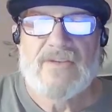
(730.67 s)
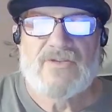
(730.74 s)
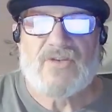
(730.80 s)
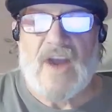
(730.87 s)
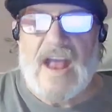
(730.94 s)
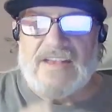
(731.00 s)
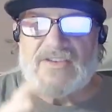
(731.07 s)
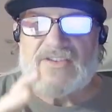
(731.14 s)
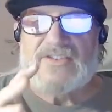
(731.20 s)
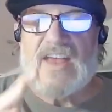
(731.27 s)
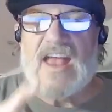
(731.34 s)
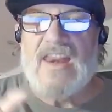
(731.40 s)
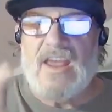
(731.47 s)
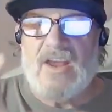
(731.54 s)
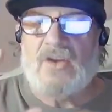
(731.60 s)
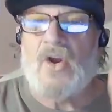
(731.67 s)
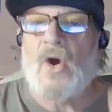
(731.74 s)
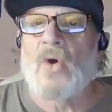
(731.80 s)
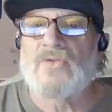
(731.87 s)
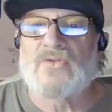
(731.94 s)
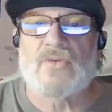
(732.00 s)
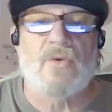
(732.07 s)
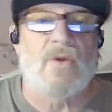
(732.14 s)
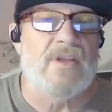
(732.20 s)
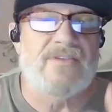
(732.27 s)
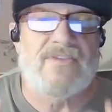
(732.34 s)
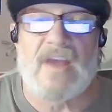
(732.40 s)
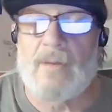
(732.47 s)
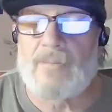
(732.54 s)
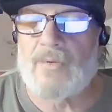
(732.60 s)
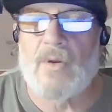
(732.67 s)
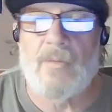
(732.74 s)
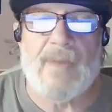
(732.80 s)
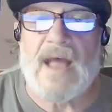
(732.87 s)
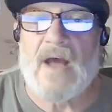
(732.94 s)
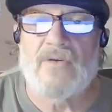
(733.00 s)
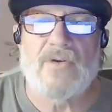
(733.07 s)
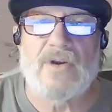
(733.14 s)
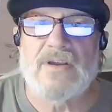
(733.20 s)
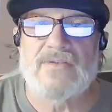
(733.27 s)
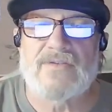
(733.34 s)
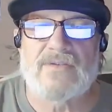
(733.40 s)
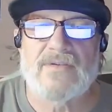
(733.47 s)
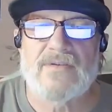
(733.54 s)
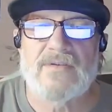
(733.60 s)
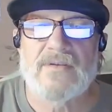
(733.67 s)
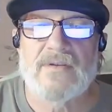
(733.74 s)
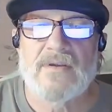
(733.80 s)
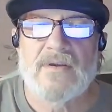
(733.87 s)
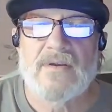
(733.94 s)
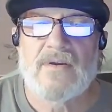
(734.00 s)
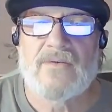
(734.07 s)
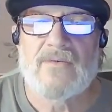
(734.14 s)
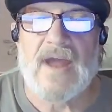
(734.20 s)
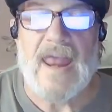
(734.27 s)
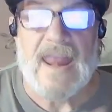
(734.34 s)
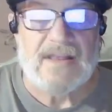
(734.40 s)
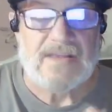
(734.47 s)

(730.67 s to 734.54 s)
Transcending cultural and temporal boundaries, right? And